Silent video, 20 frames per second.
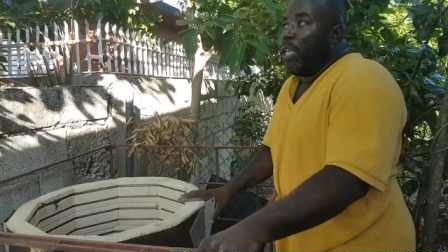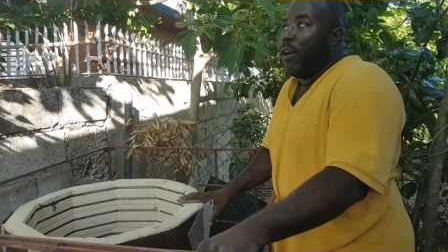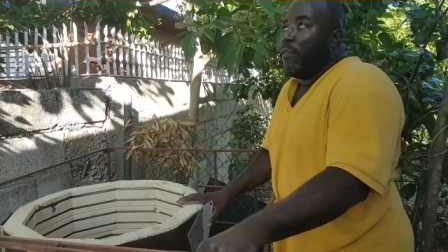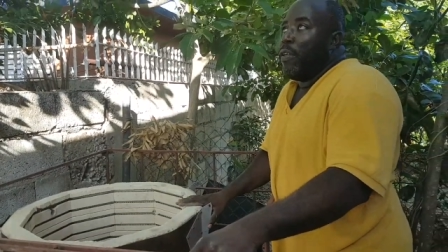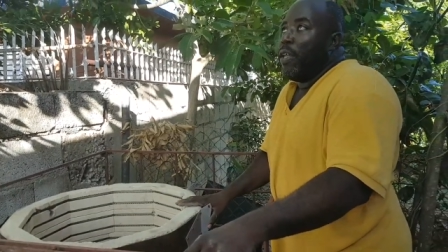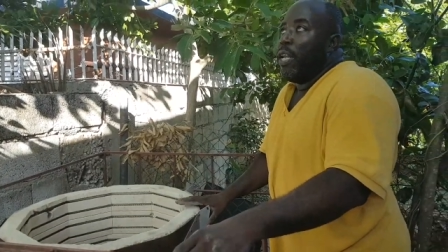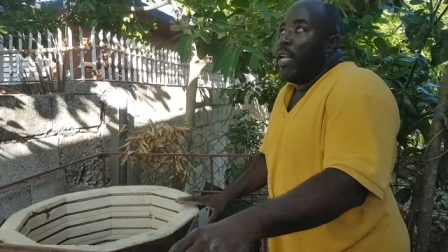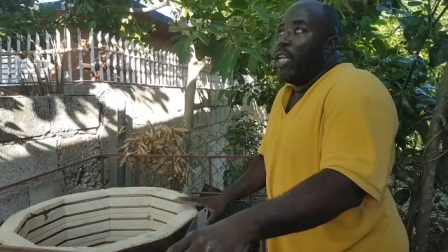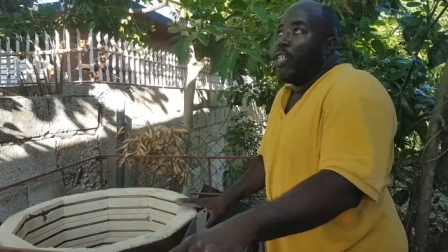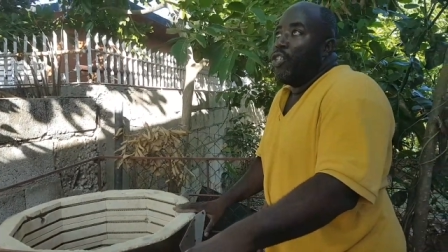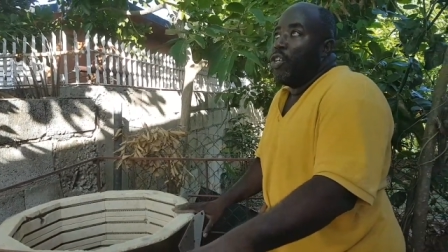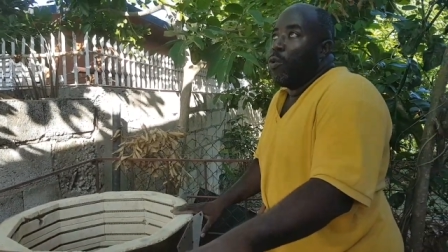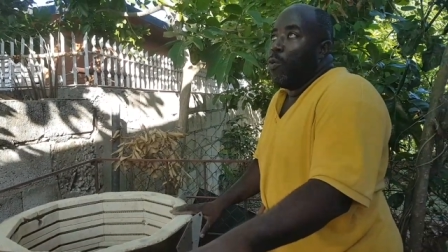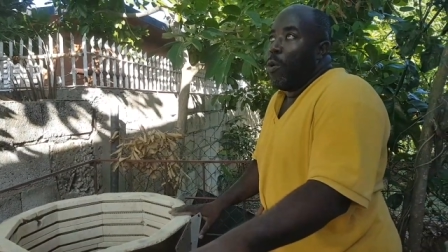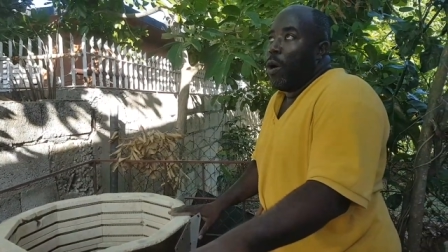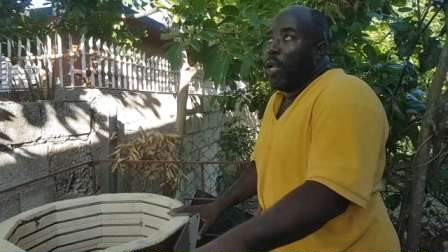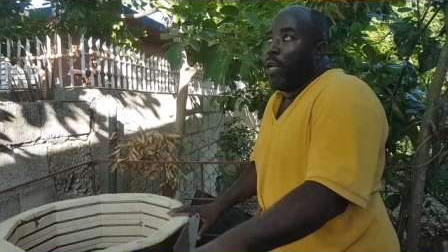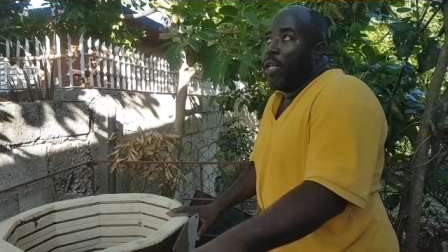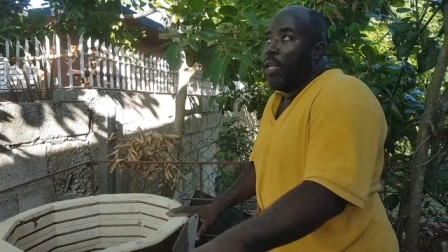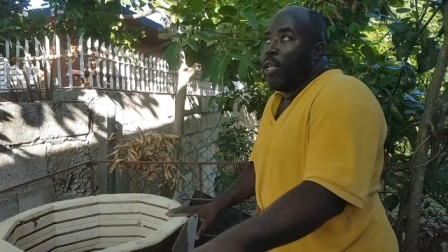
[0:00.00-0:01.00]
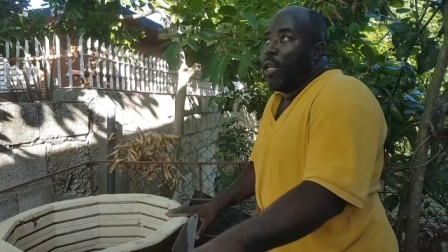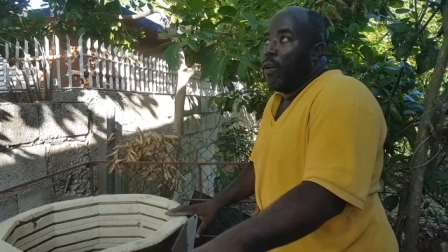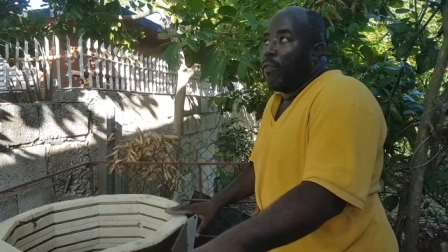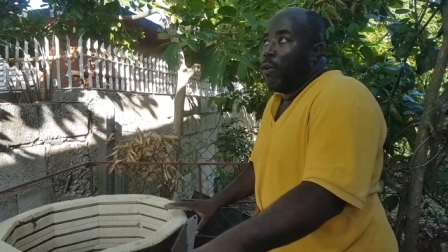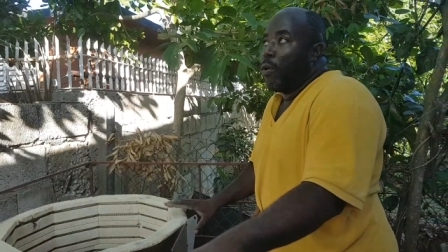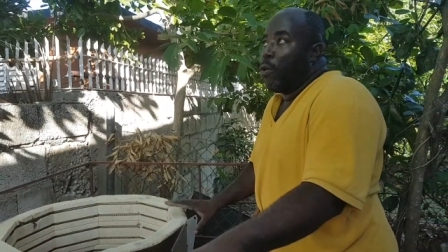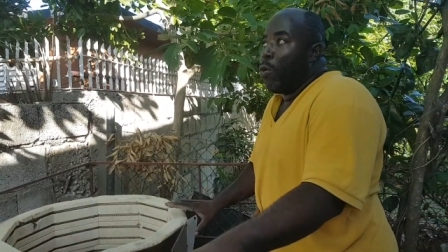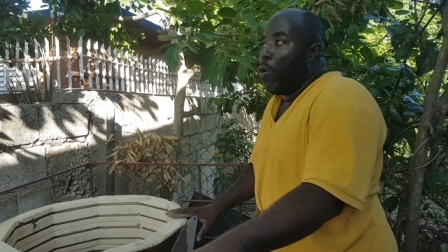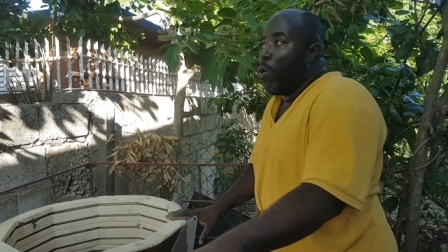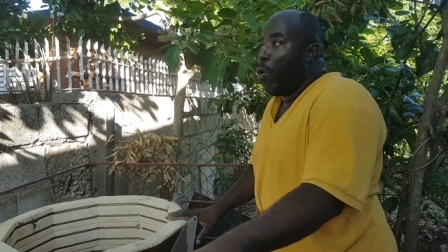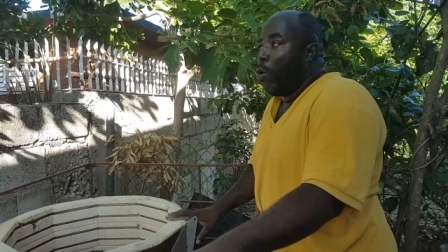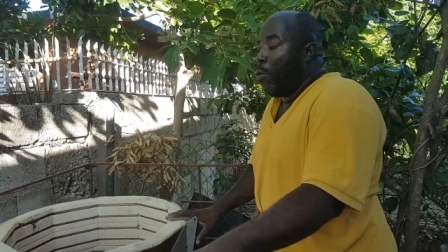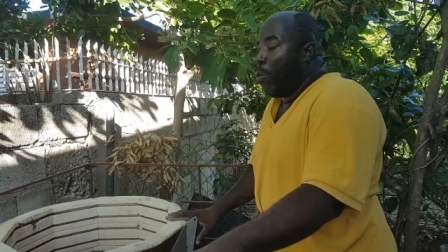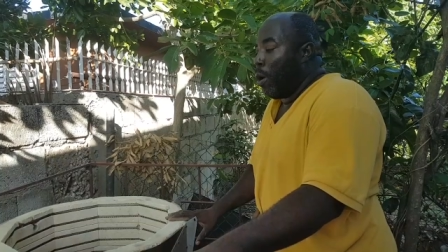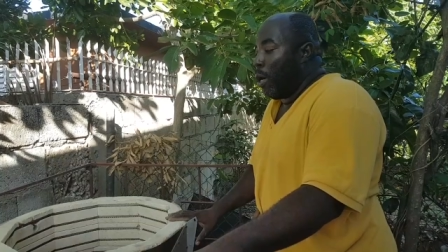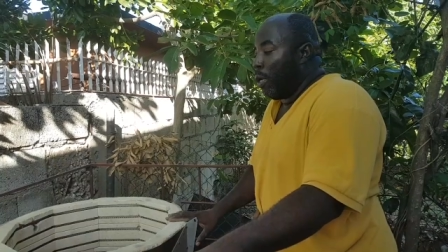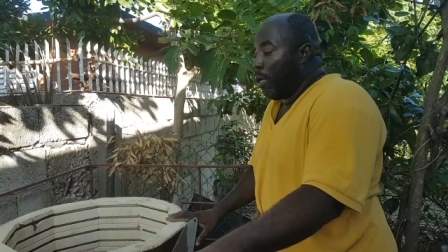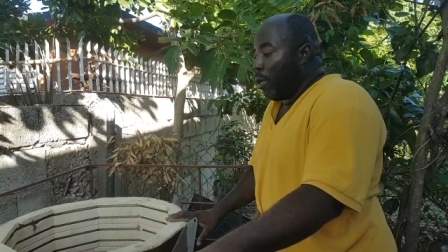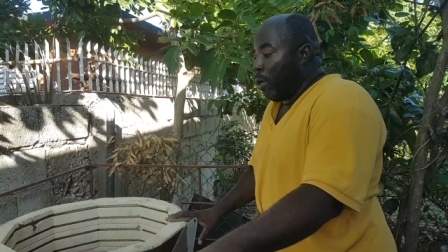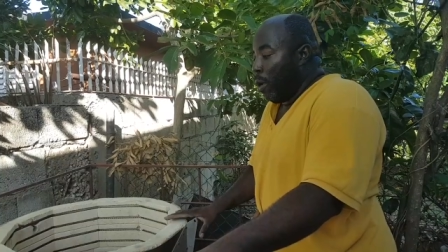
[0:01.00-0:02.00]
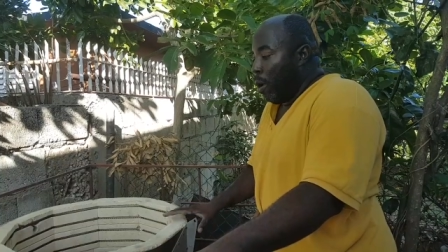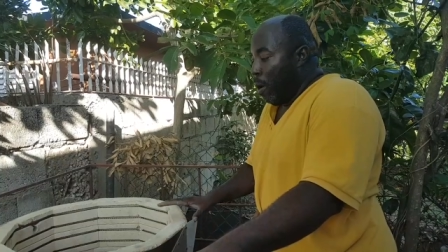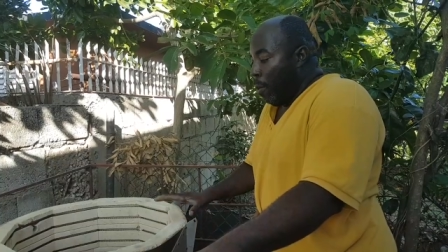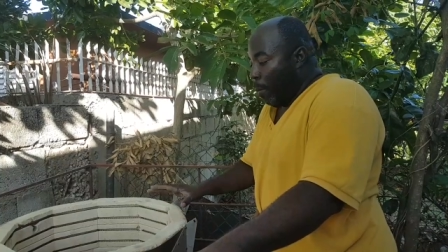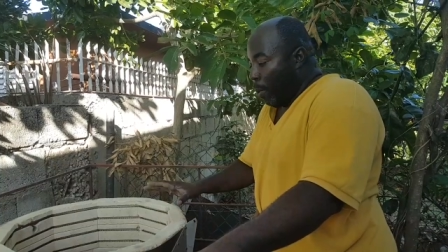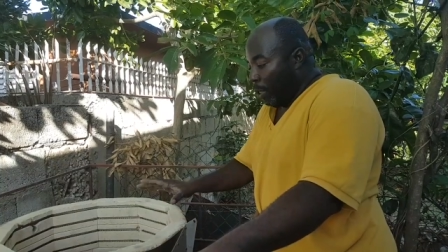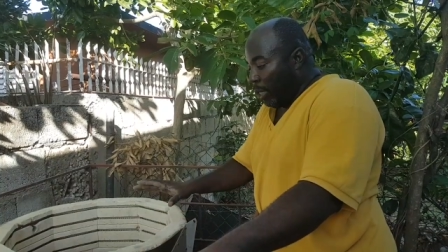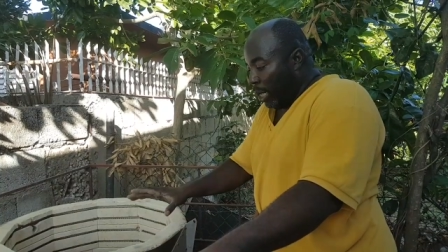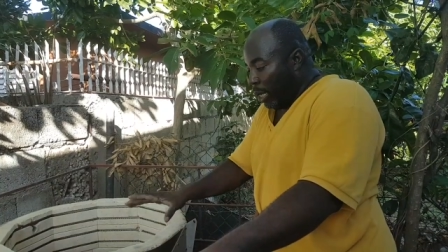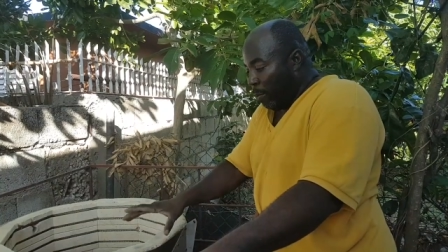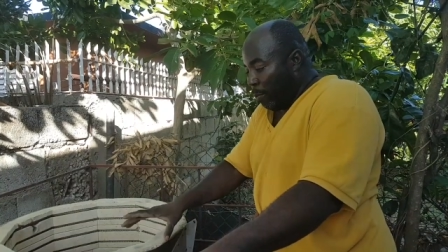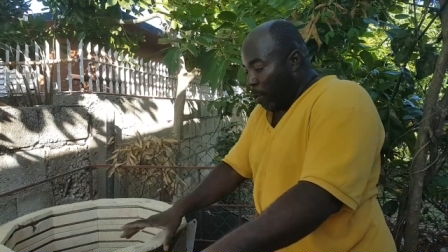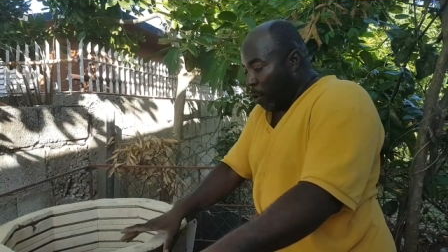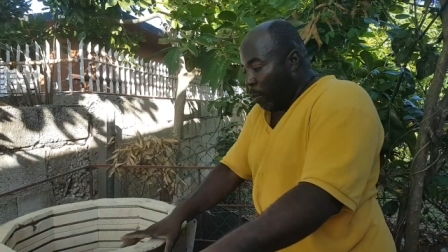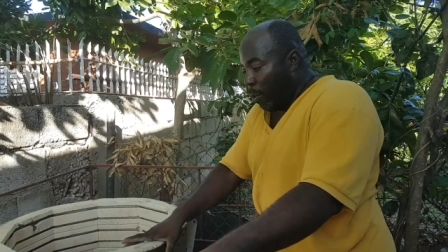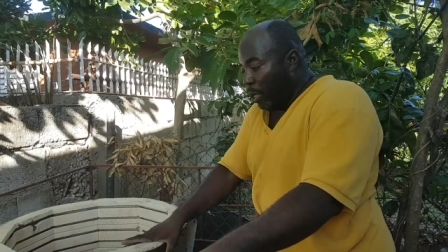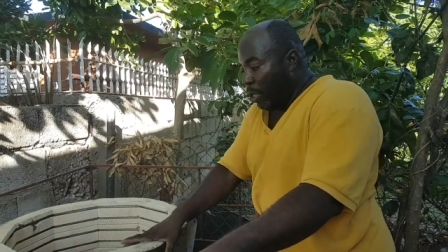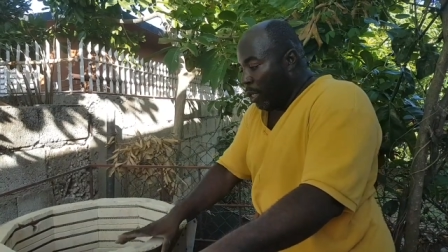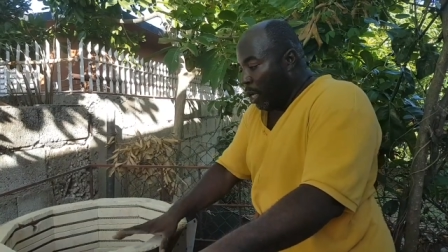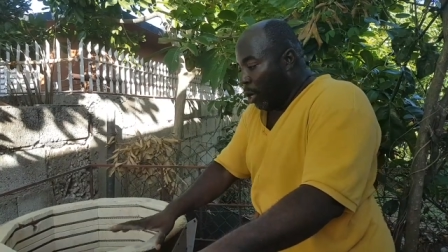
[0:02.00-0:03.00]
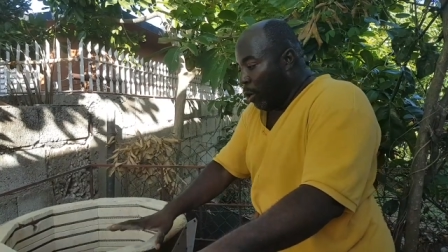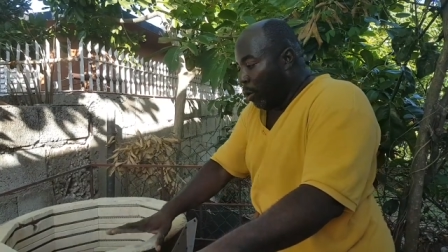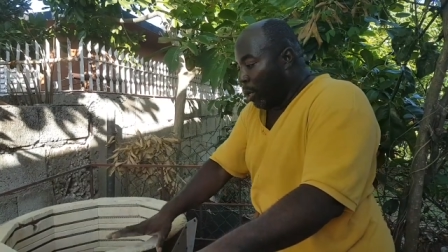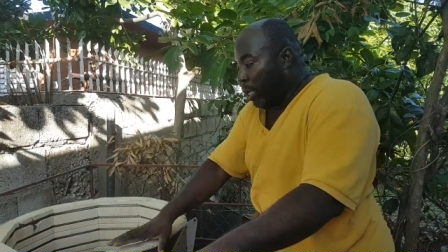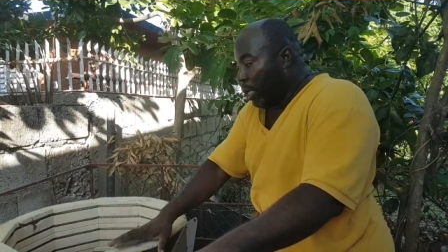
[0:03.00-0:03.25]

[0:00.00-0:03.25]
You have the electric one, you have the coal one, but at the moment you're